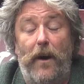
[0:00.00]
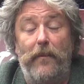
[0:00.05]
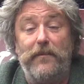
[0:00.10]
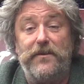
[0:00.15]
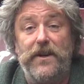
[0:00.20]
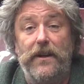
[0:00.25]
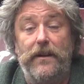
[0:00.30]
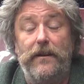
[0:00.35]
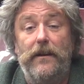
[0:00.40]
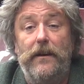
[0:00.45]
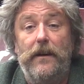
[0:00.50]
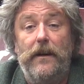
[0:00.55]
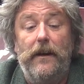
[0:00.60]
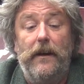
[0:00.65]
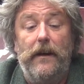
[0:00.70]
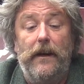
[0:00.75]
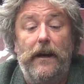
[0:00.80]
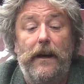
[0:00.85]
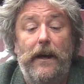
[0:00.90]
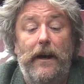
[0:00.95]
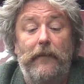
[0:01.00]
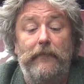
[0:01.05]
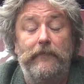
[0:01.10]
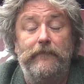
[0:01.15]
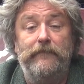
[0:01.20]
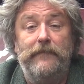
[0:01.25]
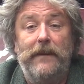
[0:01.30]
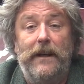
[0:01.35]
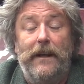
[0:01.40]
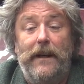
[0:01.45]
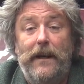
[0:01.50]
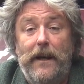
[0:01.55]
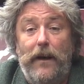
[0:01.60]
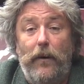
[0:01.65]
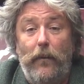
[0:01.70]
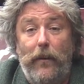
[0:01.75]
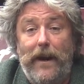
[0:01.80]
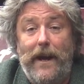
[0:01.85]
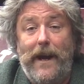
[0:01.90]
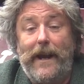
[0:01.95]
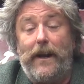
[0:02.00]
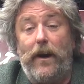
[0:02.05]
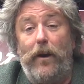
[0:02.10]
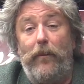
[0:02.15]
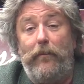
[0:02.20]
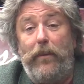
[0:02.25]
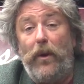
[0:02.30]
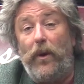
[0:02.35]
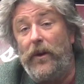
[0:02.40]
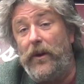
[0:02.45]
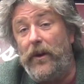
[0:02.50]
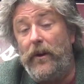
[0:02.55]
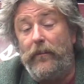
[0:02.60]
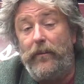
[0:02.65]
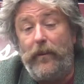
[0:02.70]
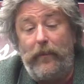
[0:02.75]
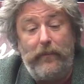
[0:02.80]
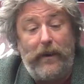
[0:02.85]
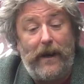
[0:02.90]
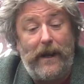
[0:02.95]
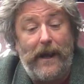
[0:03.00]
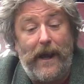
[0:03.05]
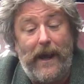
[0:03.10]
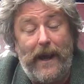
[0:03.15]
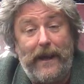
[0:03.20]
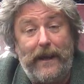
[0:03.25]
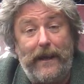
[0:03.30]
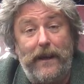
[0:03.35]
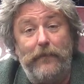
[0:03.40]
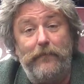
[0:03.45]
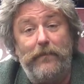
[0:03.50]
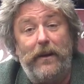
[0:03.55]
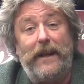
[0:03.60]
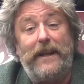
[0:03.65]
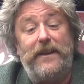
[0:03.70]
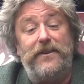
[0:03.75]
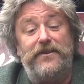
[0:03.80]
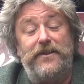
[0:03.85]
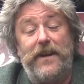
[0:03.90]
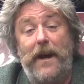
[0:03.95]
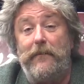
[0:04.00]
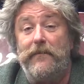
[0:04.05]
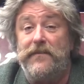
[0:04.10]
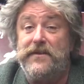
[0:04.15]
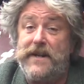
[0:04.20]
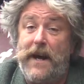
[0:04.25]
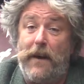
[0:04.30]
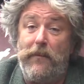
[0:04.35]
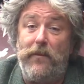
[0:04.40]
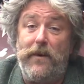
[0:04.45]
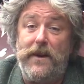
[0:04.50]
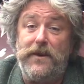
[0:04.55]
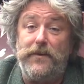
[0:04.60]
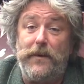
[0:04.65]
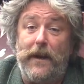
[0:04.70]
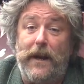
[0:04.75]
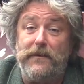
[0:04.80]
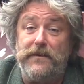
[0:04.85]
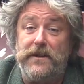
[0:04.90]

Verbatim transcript: option. Um, when I got pulled up by a police jam sandwich when I